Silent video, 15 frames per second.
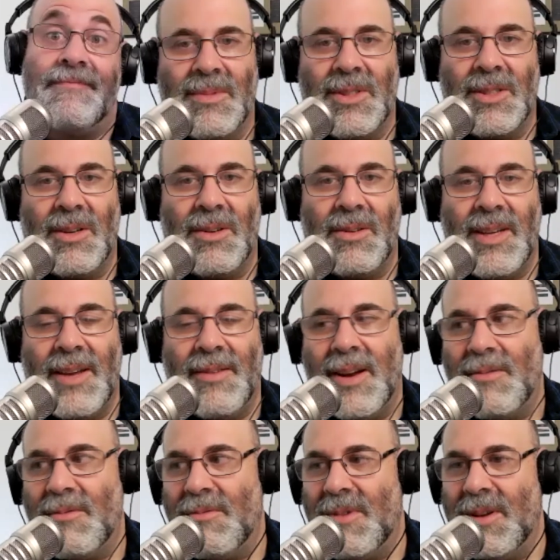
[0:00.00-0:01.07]
So, David, I
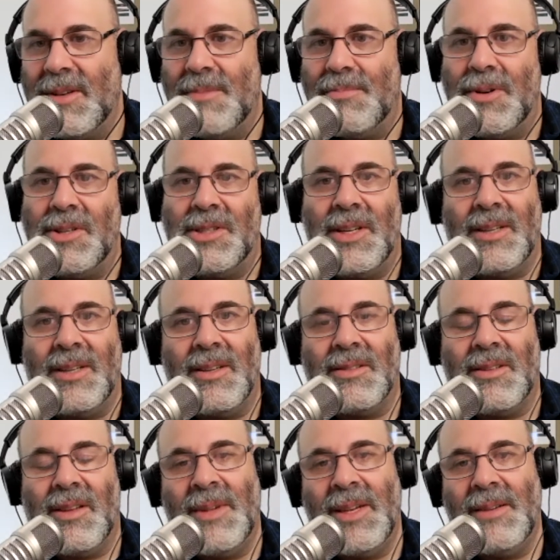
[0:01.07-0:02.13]
really appreciate
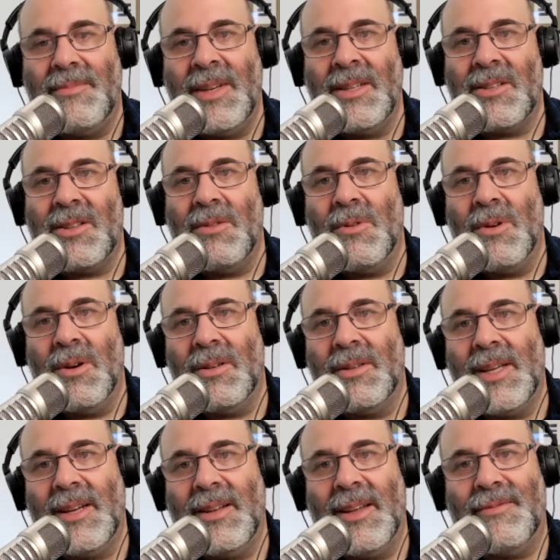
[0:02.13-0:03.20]
this. I mean, it means the world
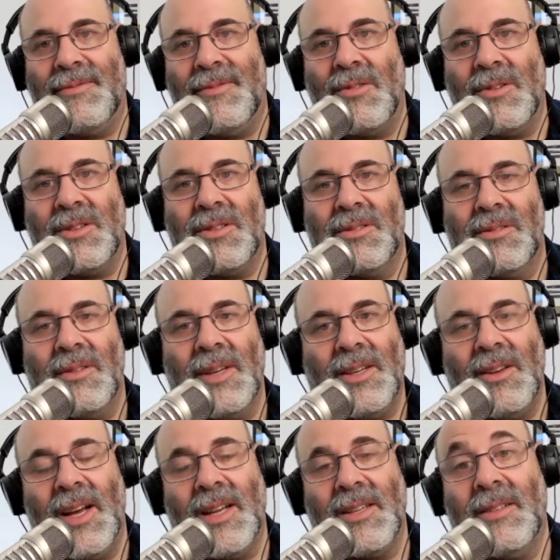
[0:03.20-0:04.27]
that folks like
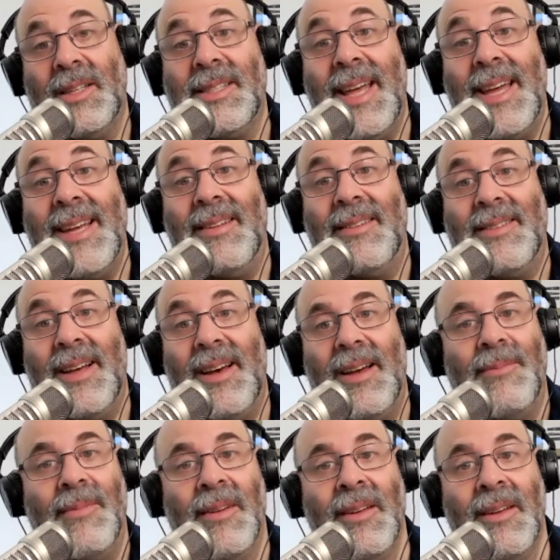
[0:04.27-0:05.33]
you guys take the
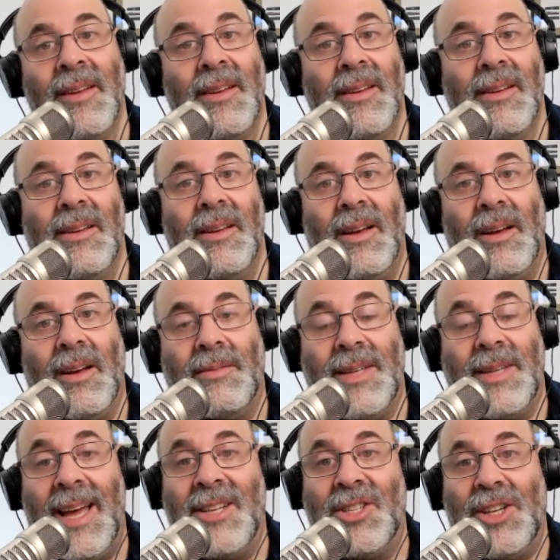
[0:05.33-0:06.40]
time
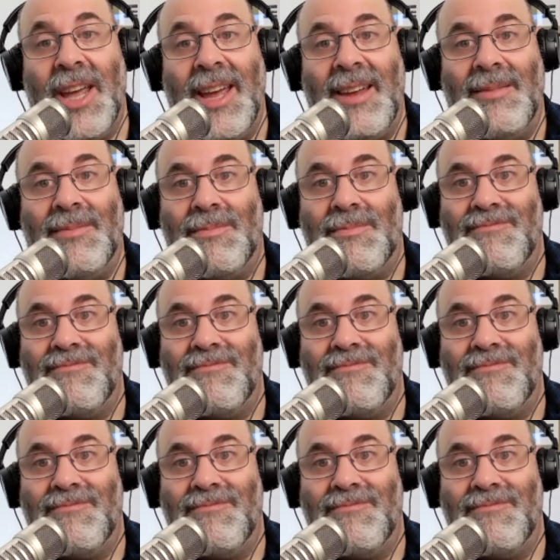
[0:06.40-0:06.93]
to educate,